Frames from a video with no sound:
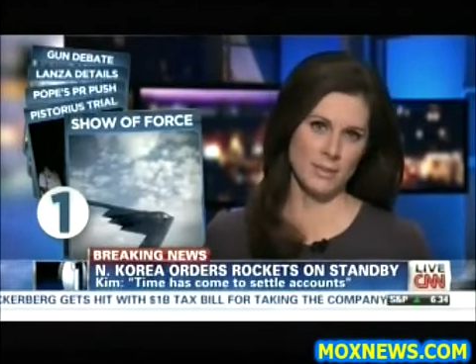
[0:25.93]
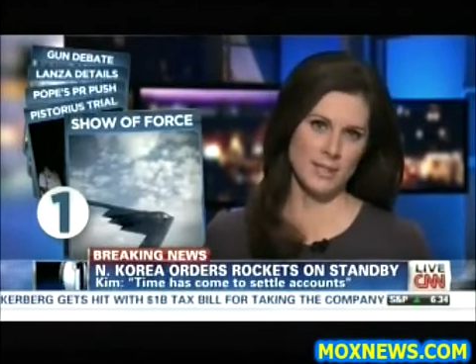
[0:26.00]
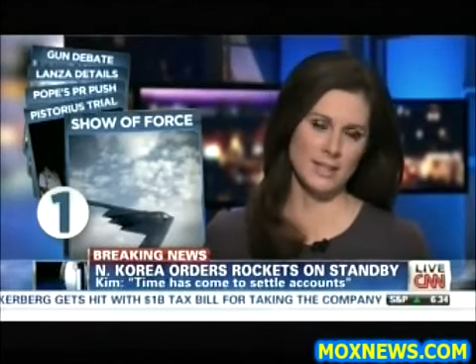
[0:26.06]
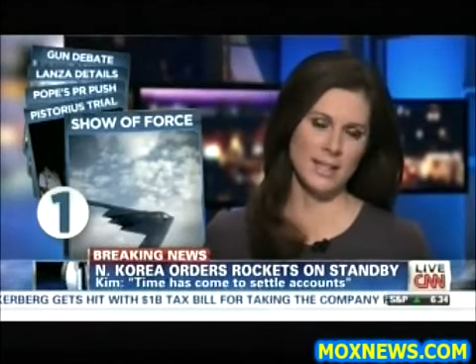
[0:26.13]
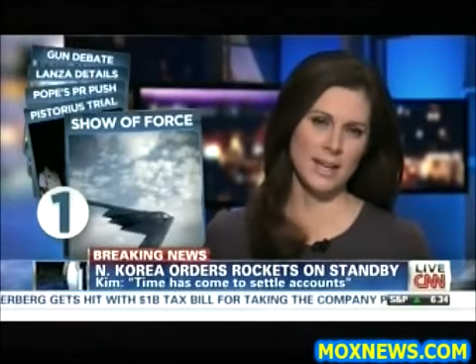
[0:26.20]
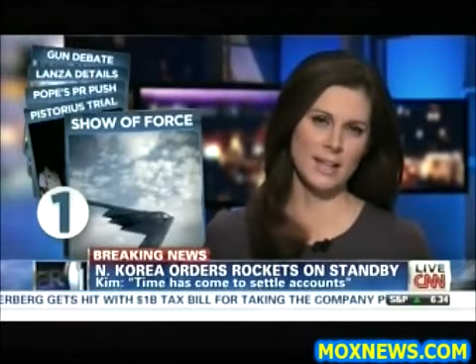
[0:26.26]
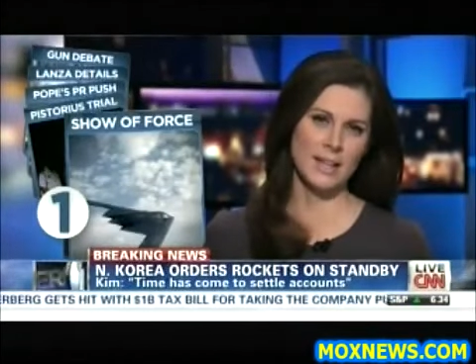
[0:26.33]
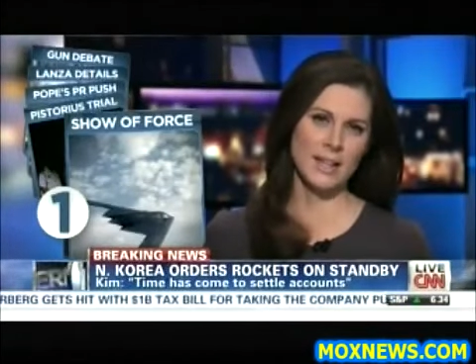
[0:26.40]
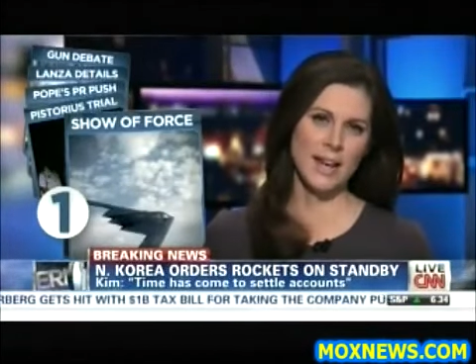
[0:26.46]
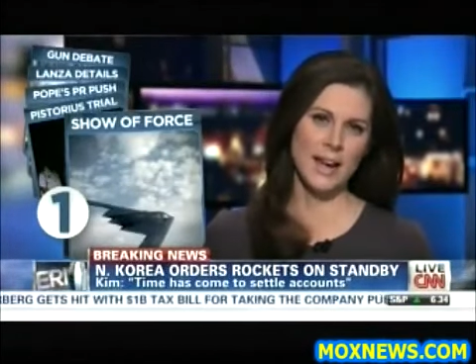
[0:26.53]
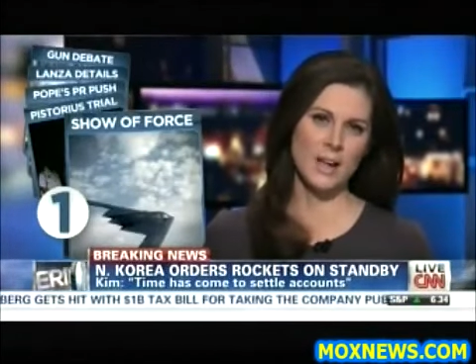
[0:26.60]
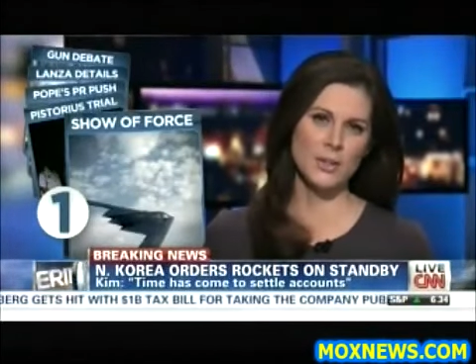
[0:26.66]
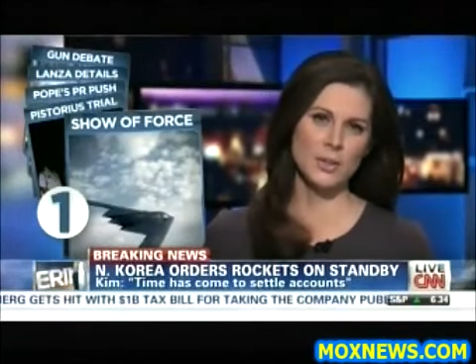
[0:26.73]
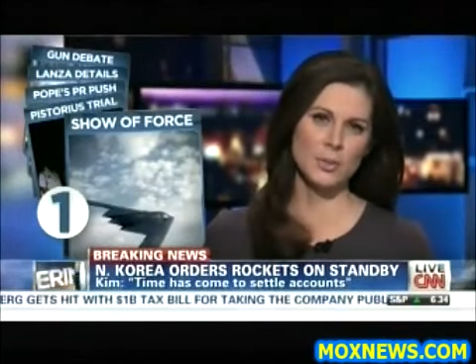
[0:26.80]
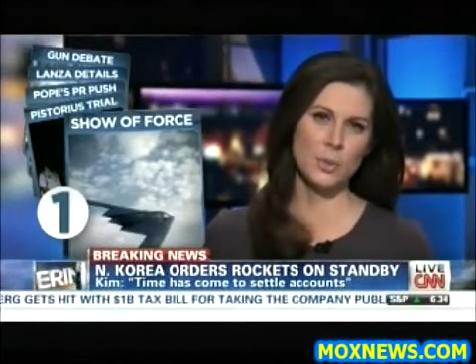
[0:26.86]
to settle
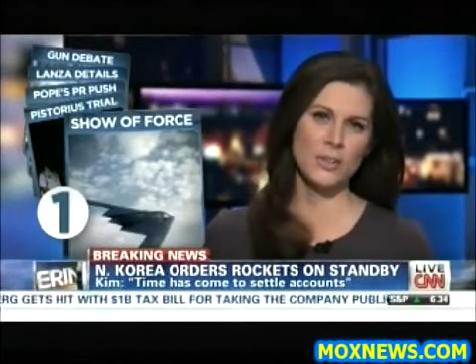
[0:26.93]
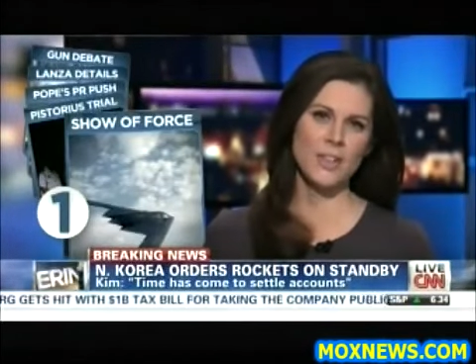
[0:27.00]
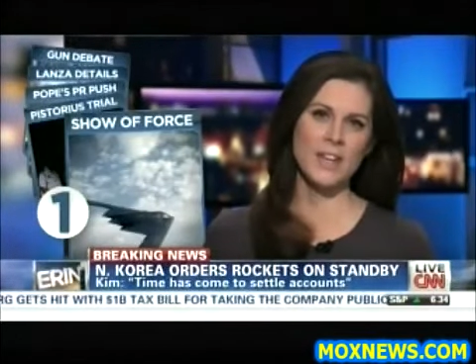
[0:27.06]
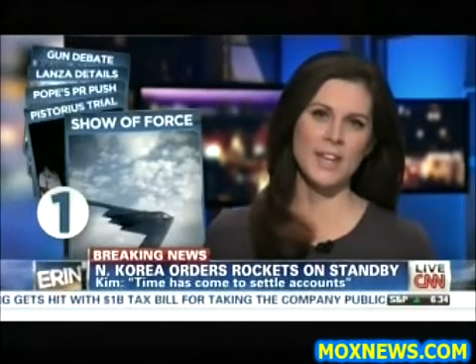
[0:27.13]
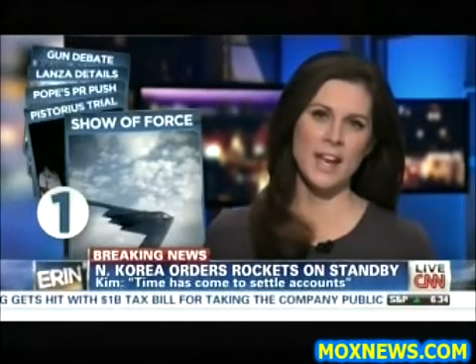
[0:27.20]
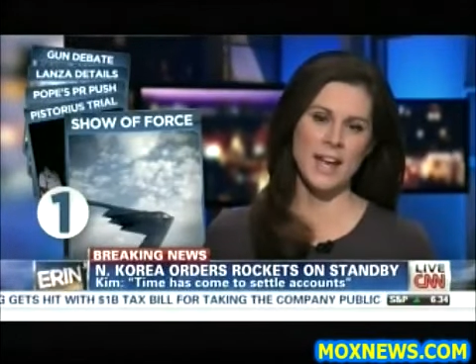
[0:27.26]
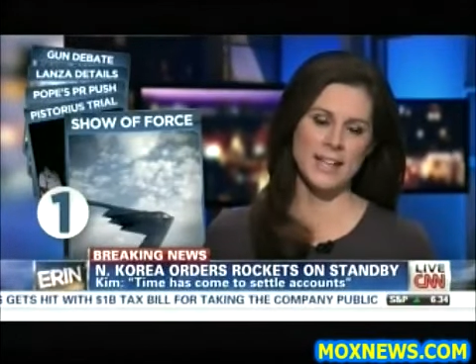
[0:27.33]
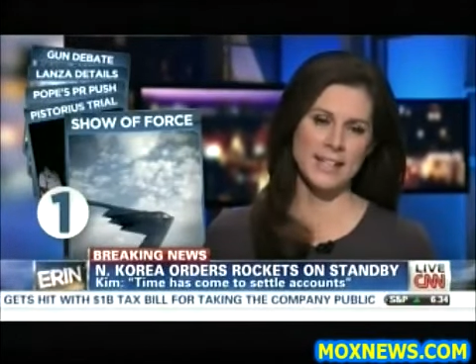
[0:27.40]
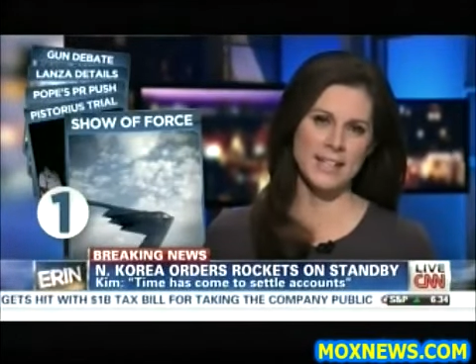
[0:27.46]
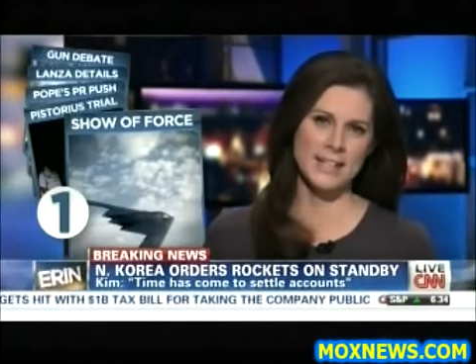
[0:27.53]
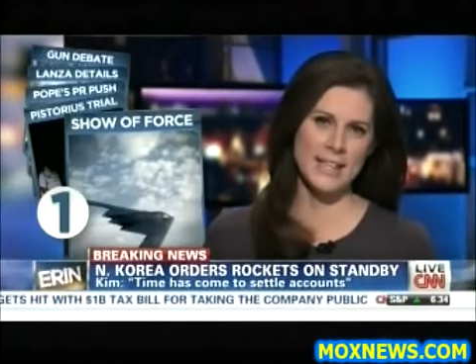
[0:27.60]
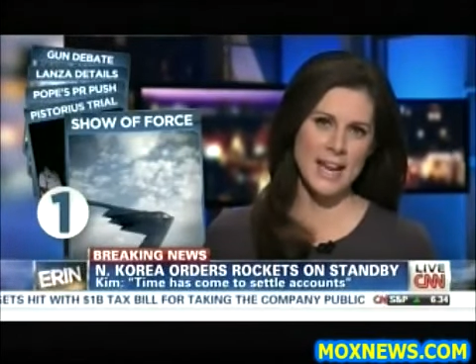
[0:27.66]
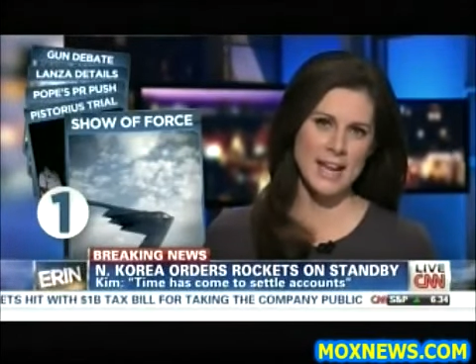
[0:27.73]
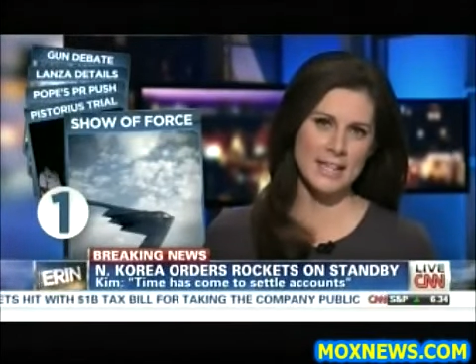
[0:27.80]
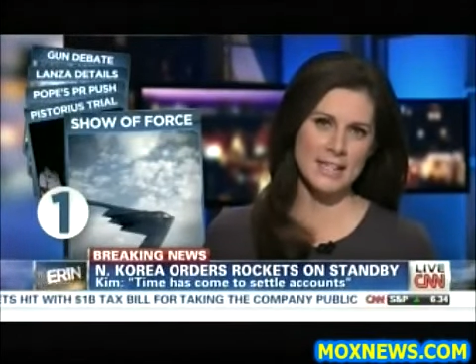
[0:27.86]
accounts with the United
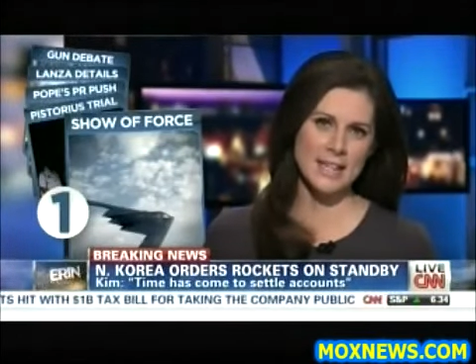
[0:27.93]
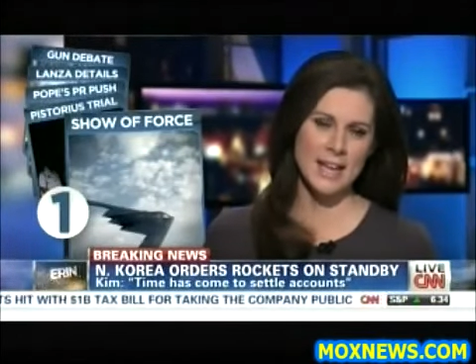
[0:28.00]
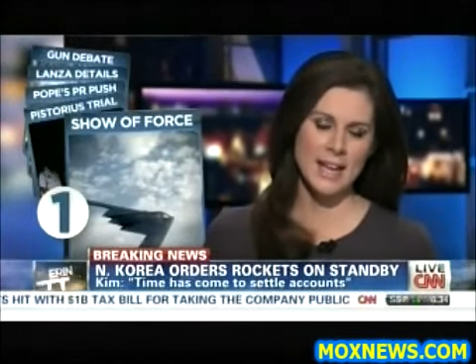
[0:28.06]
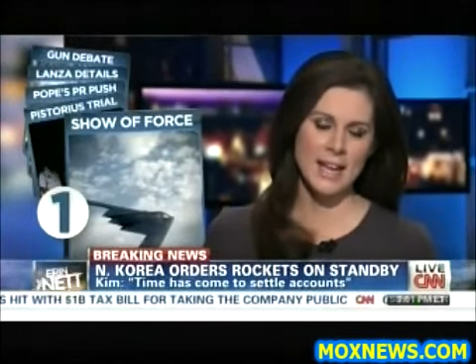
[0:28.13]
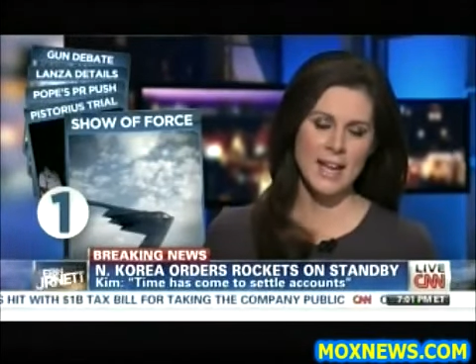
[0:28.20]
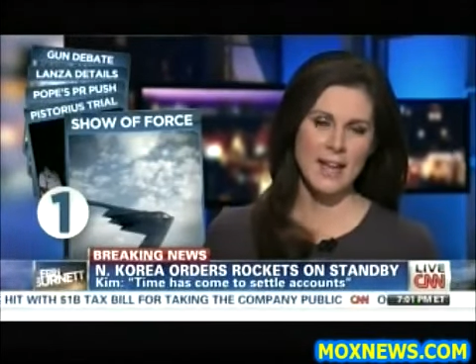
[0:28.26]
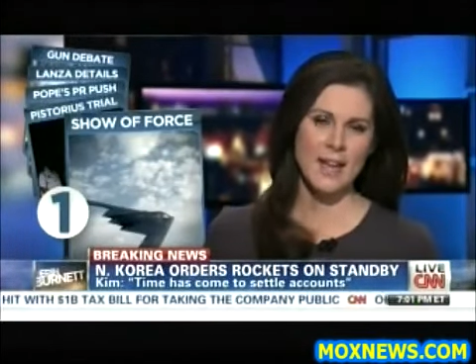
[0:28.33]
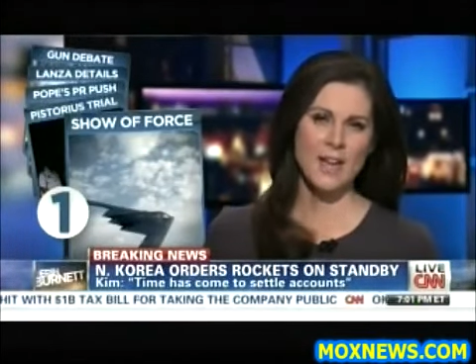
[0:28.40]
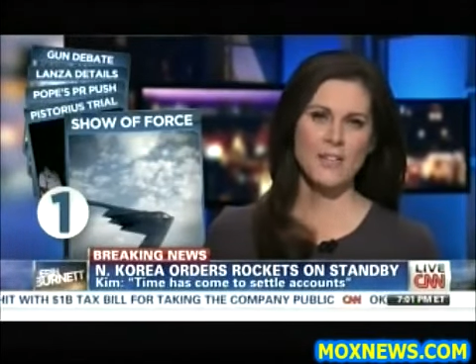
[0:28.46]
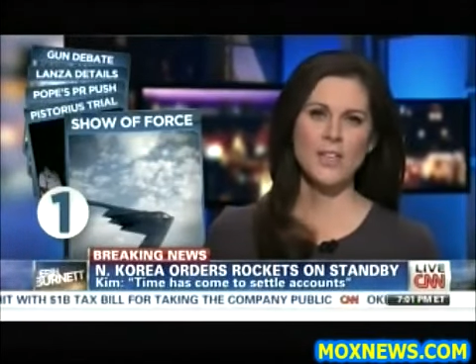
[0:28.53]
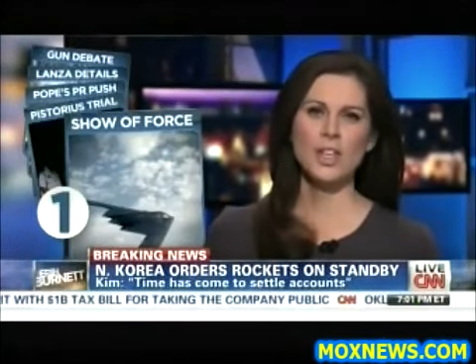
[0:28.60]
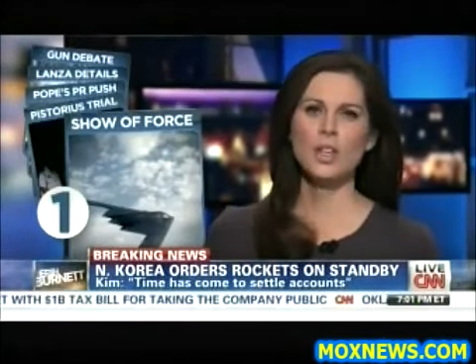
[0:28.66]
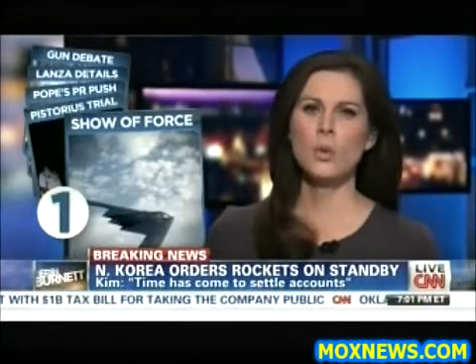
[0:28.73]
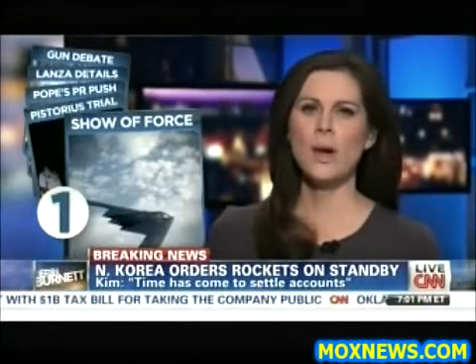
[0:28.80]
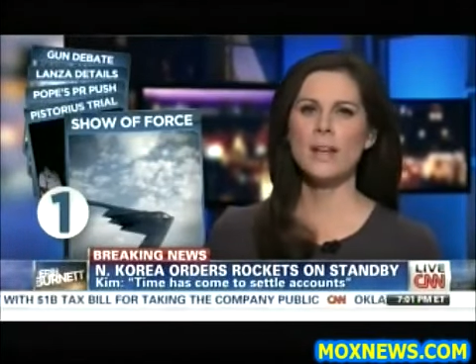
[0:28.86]
States if
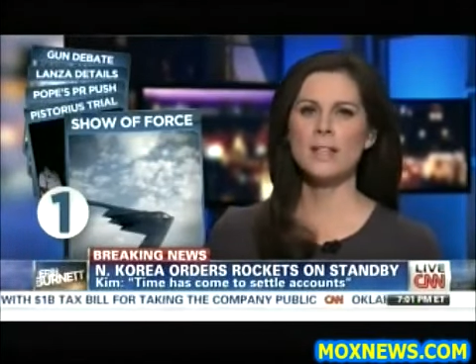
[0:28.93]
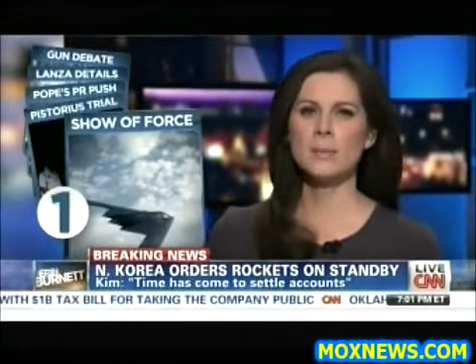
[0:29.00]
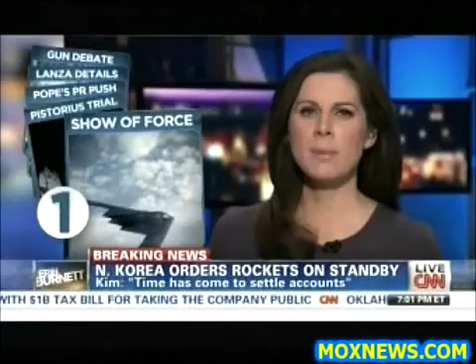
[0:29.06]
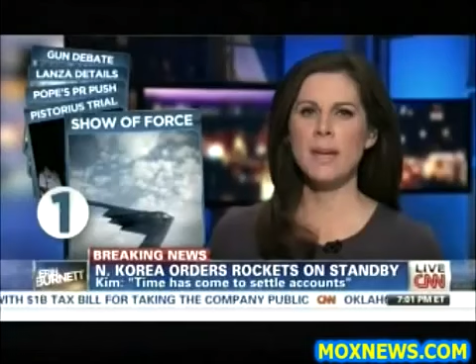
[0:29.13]
the U.S.